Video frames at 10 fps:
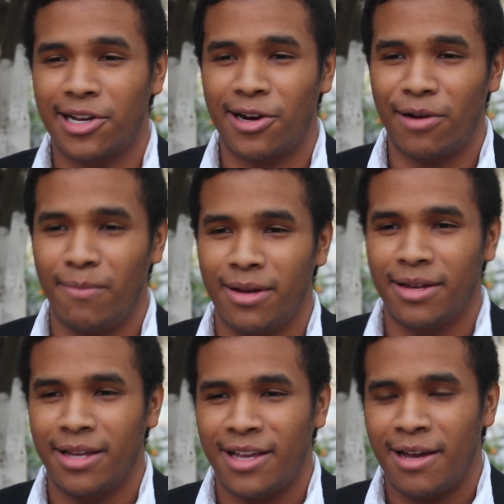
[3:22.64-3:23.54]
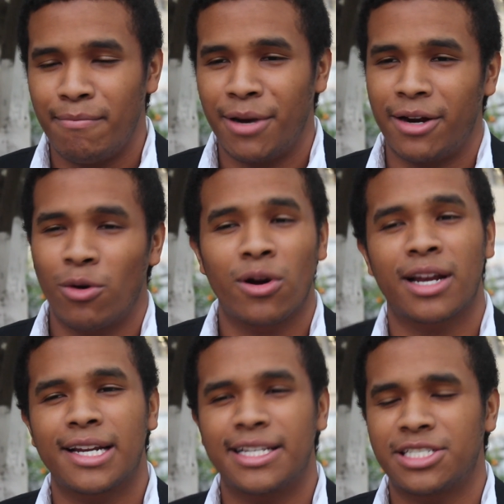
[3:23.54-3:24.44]
term, but
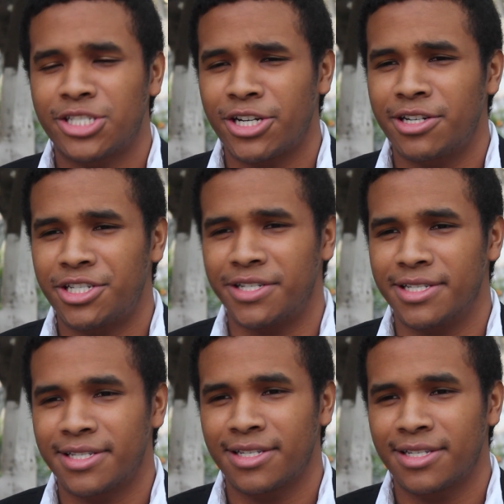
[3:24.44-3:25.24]
organized churches